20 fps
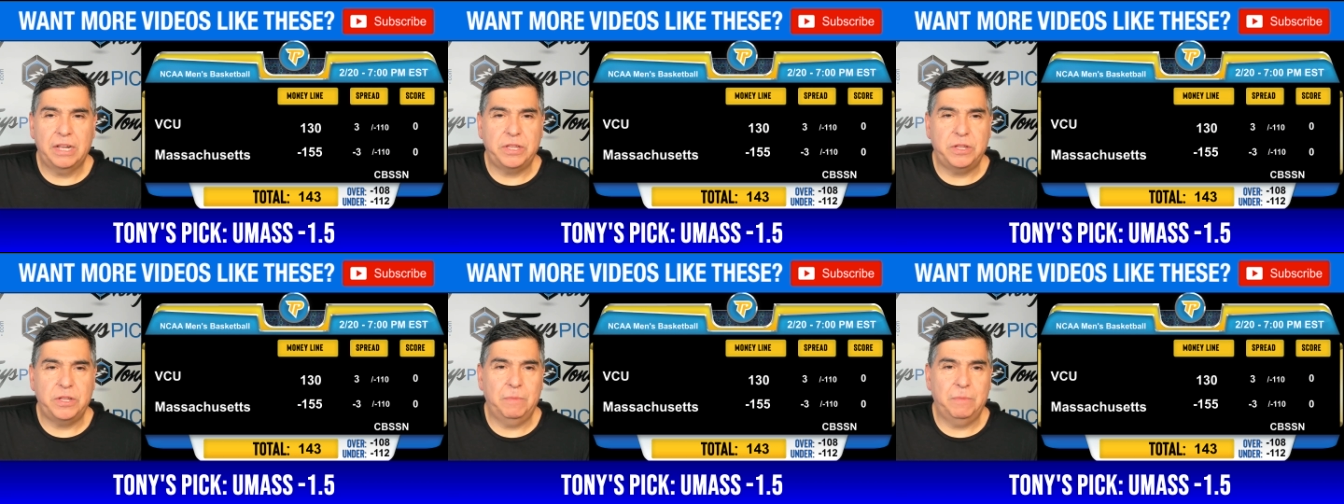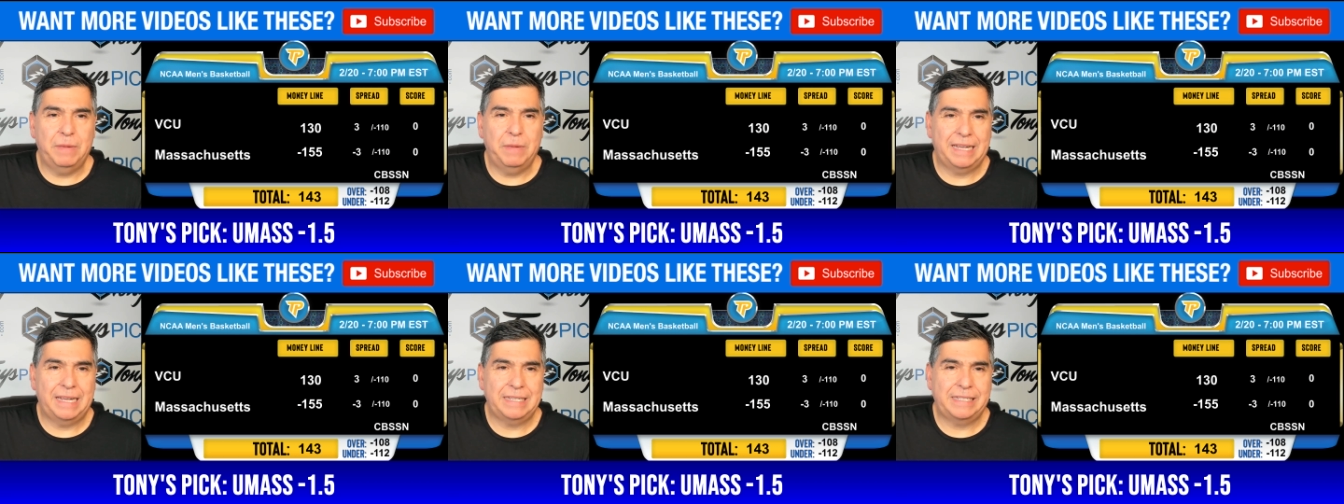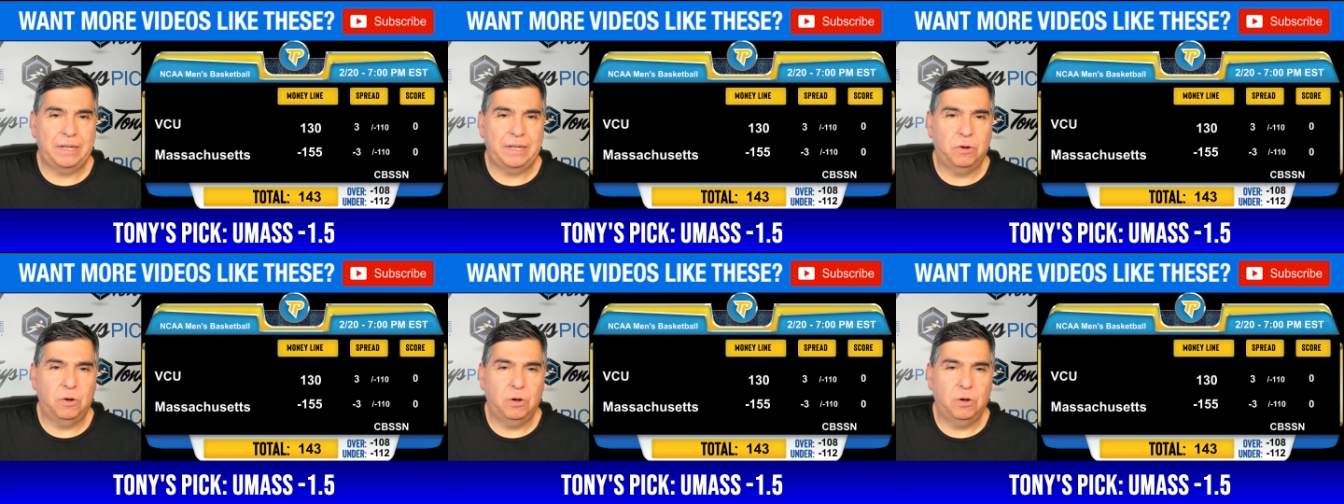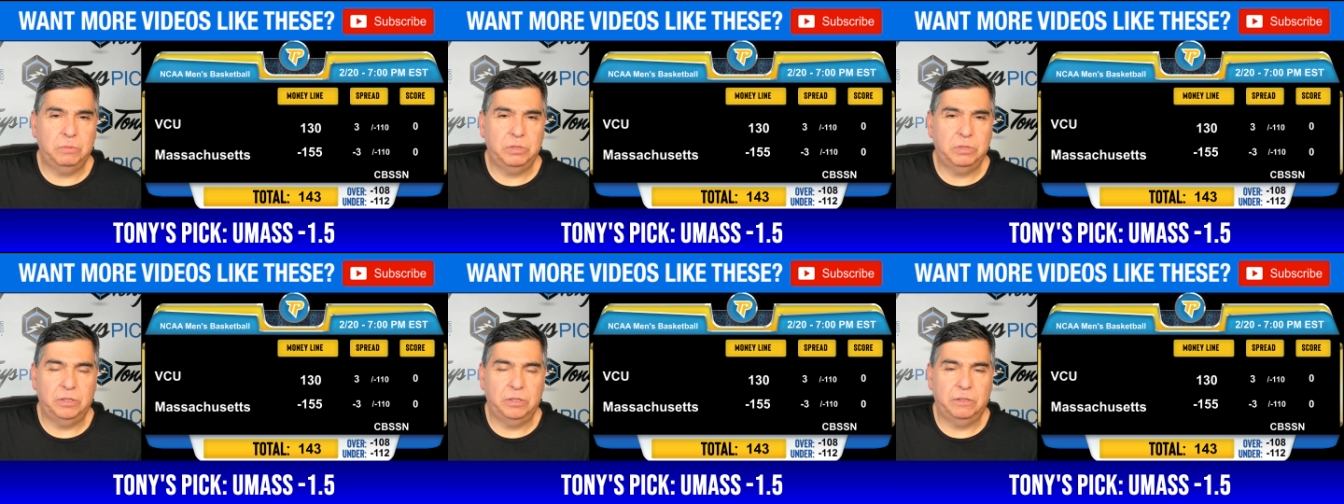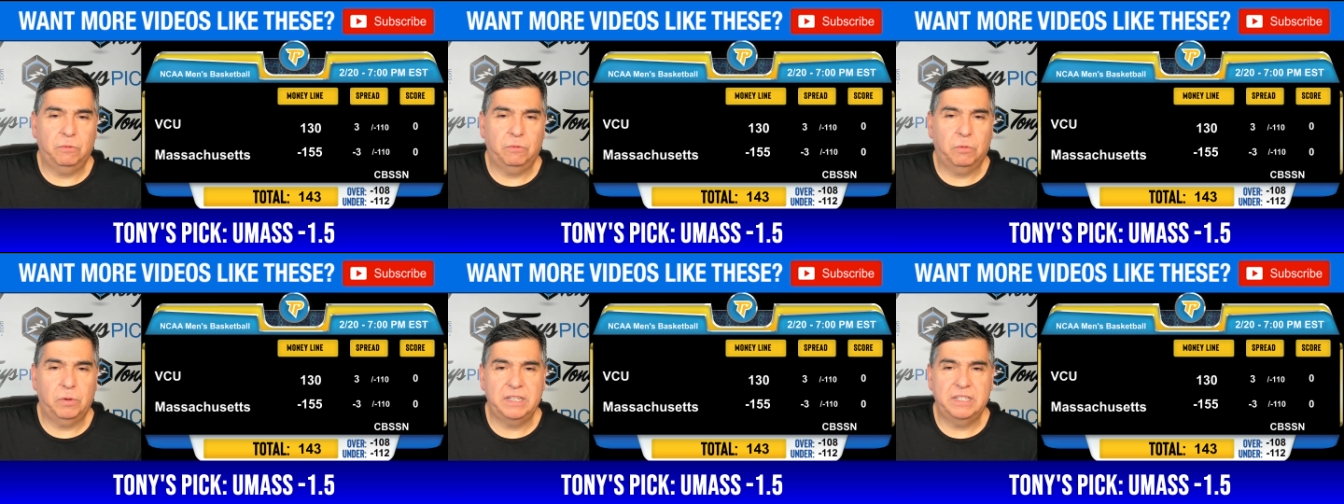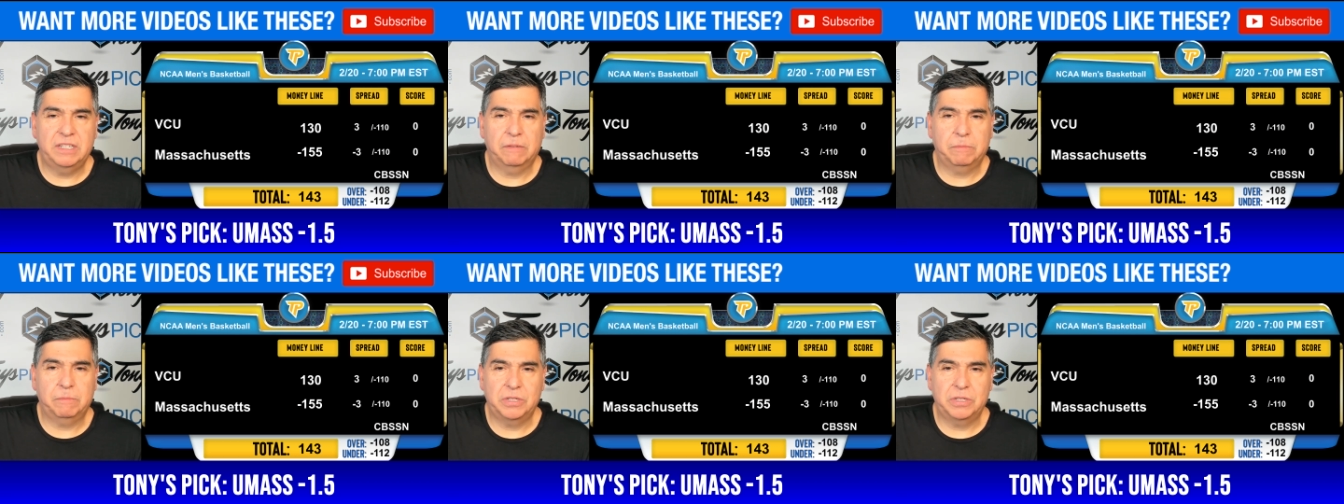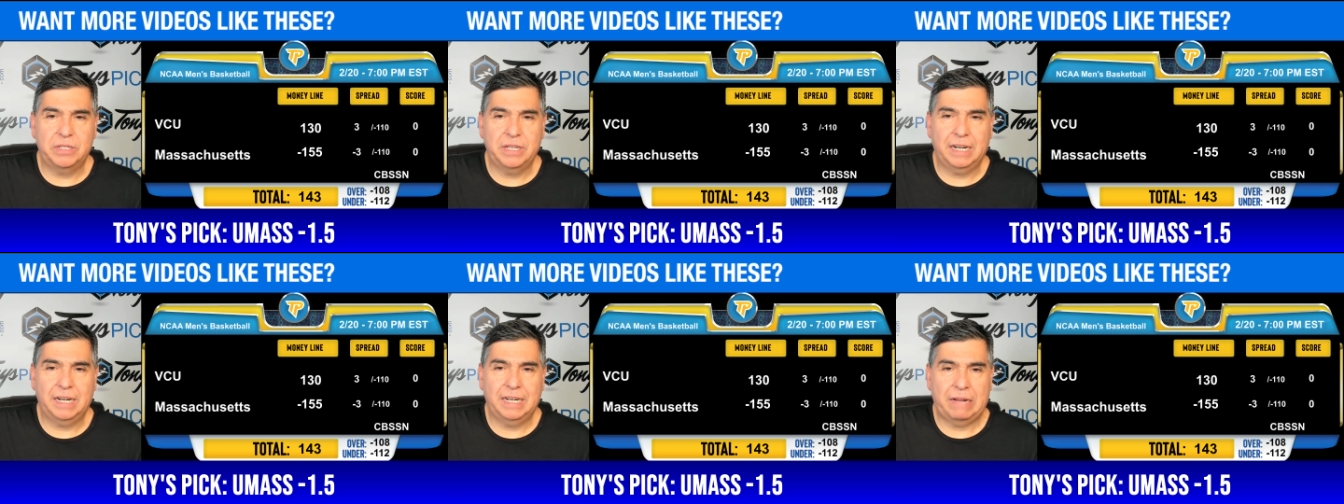UMass at home shooting
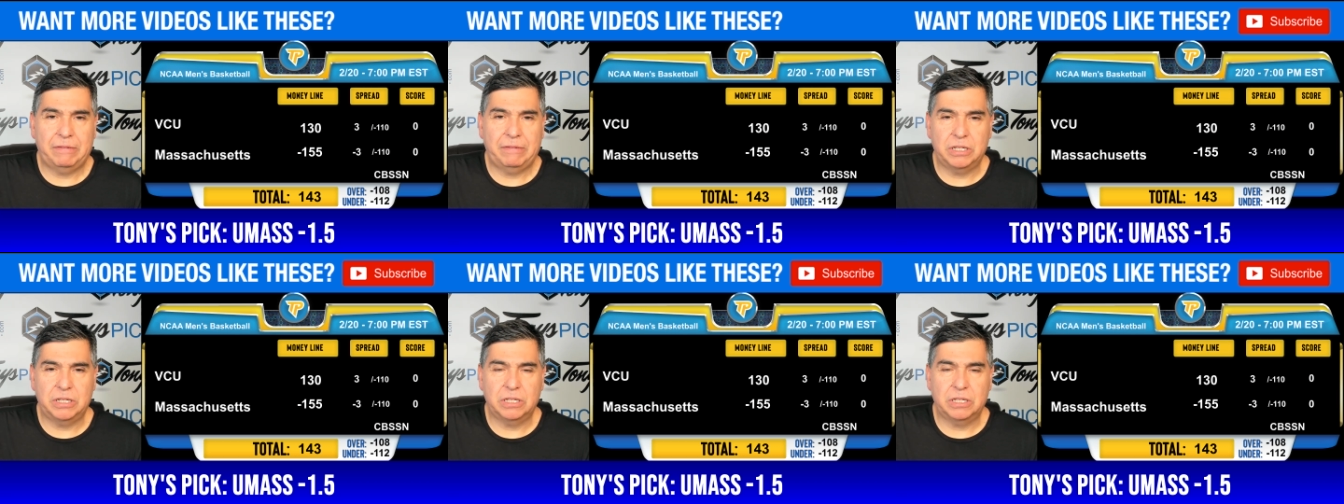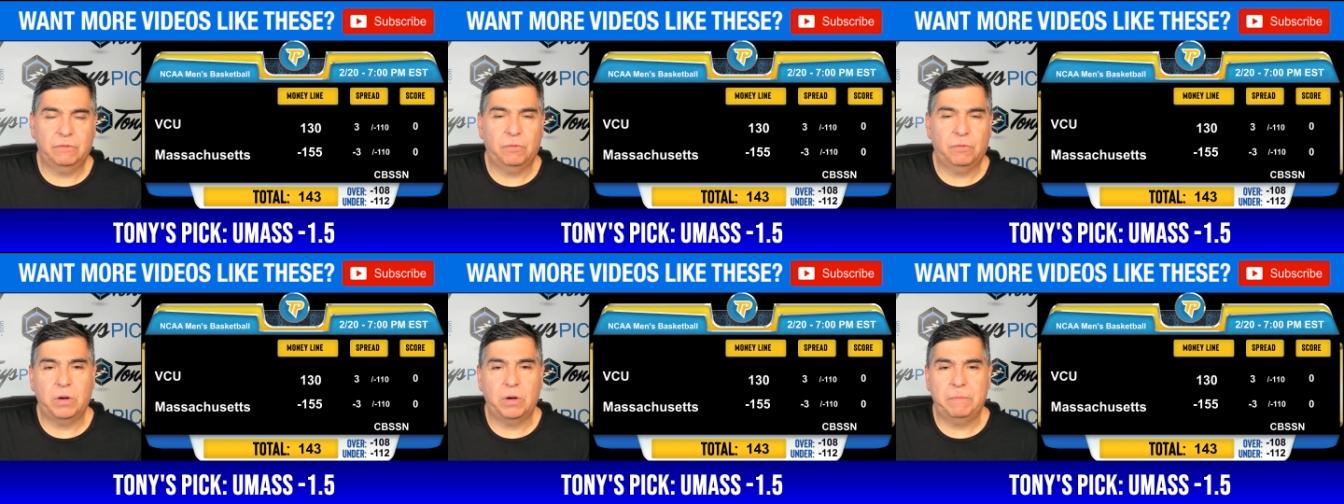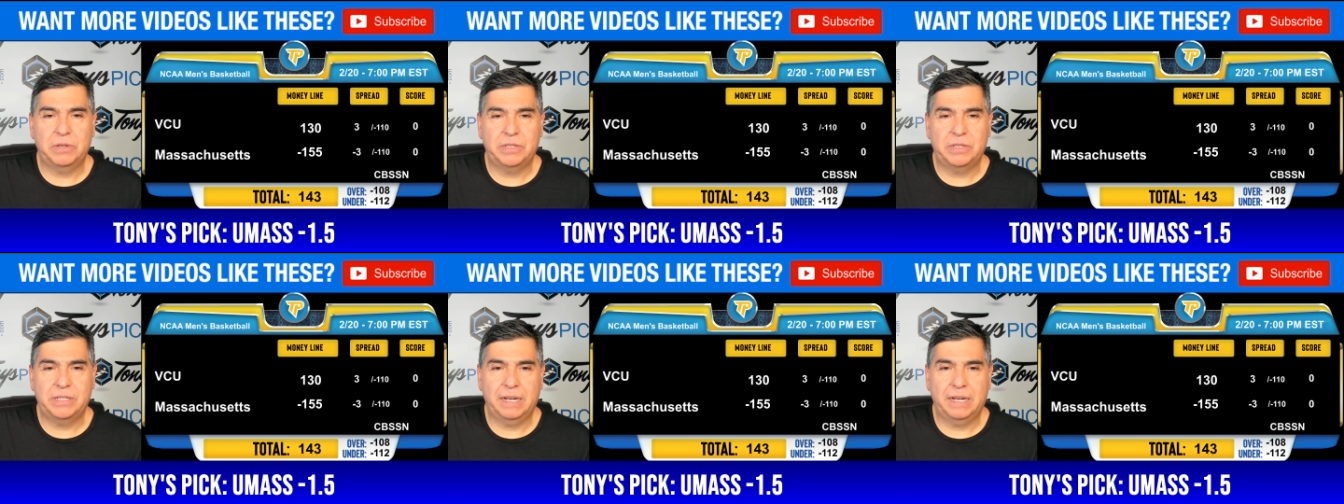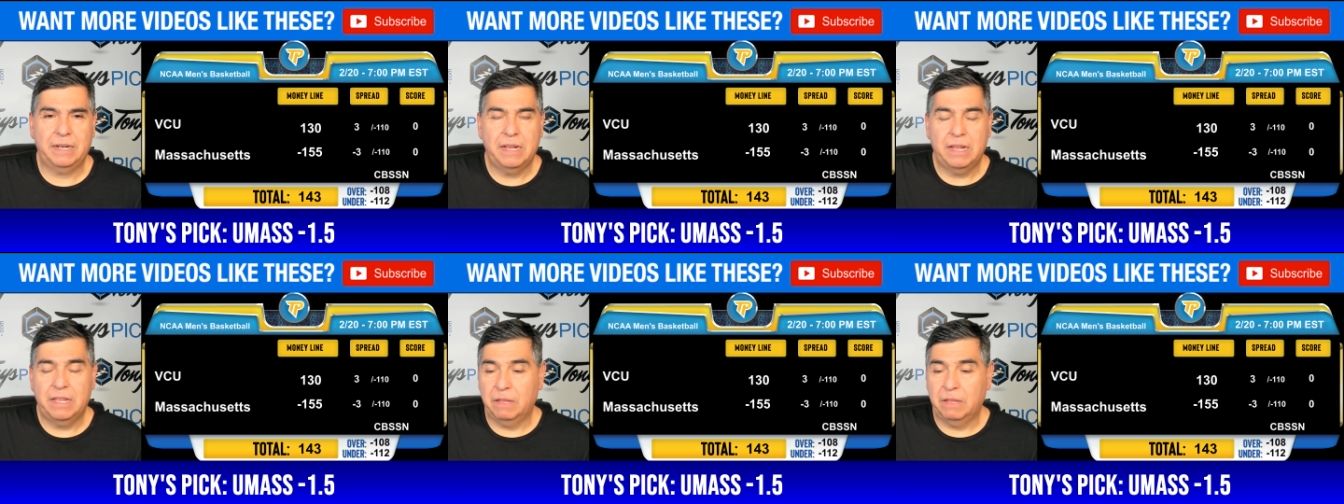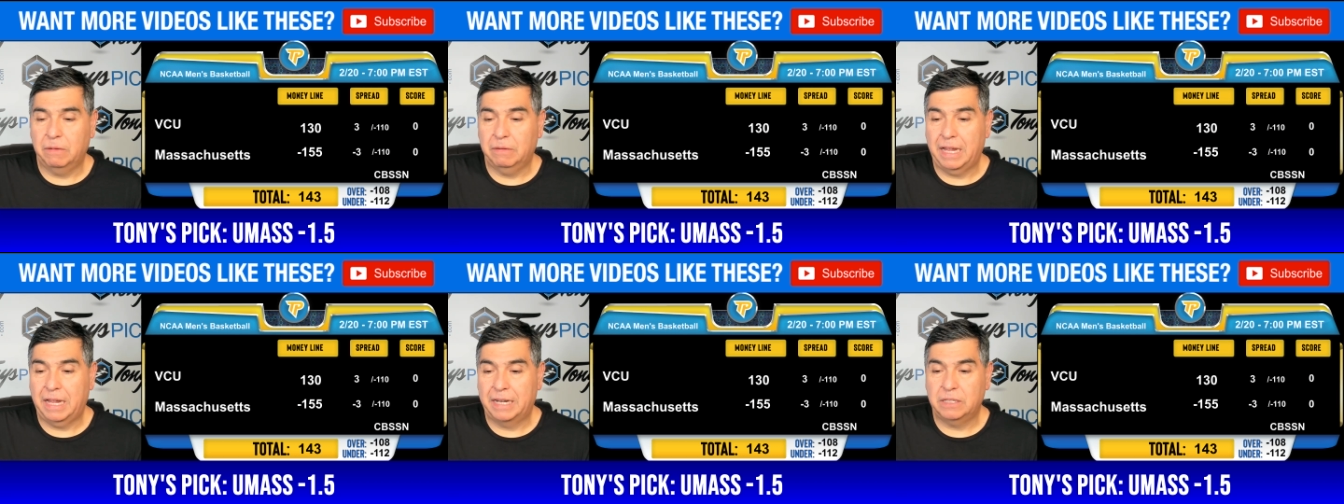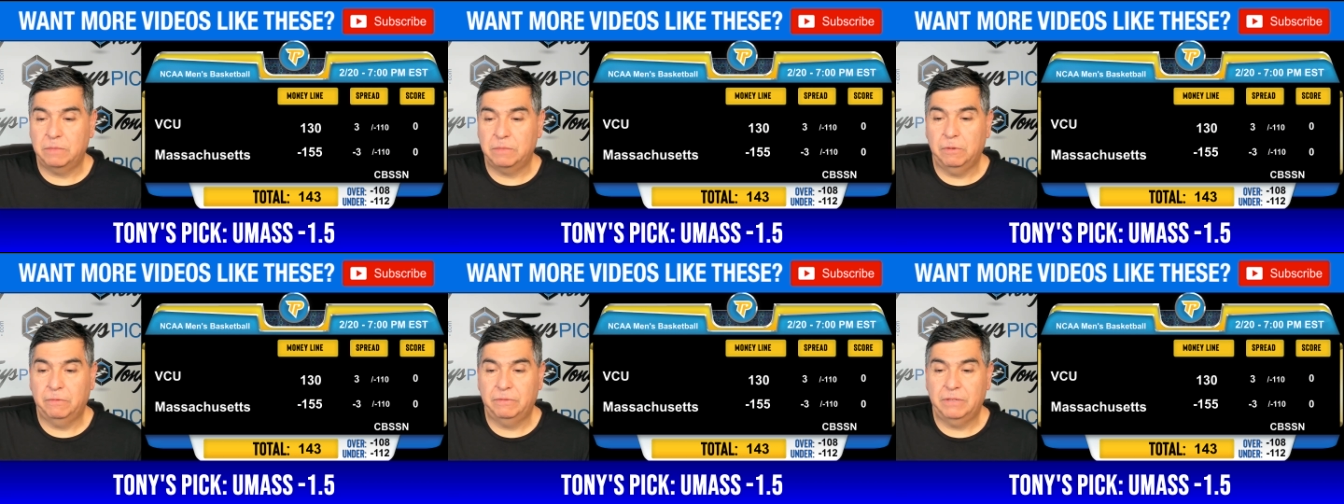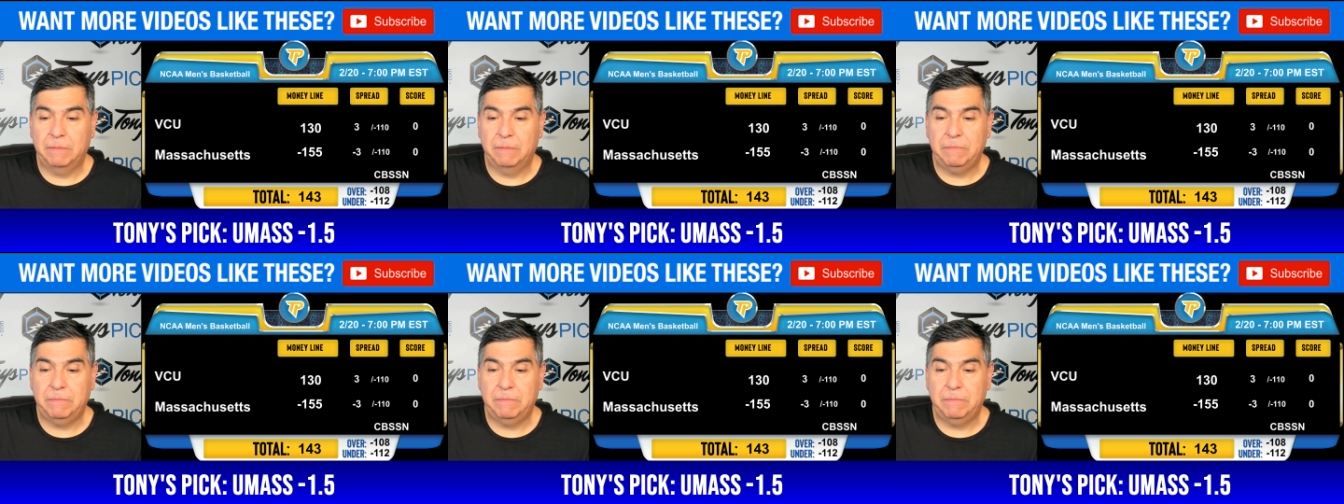47%, allowing just 40%. The line has moved up